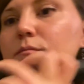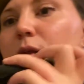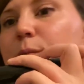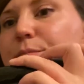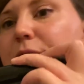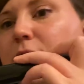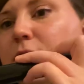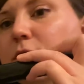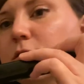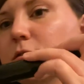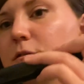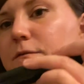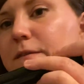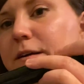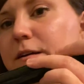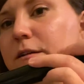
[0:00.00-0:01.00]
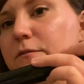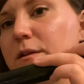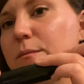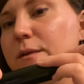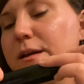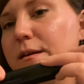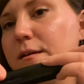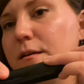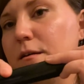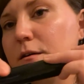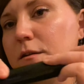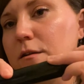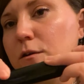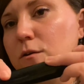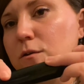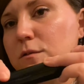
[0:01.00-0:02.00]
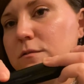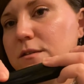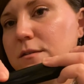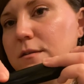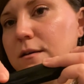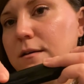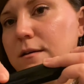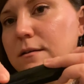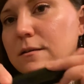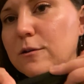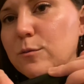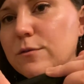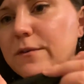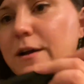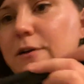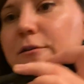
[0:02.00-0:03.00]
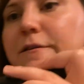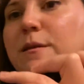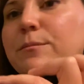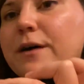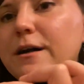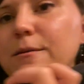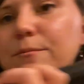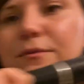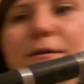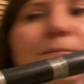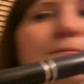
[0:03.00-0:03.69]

because you're effectively making a closed uh, loop of air on the pipe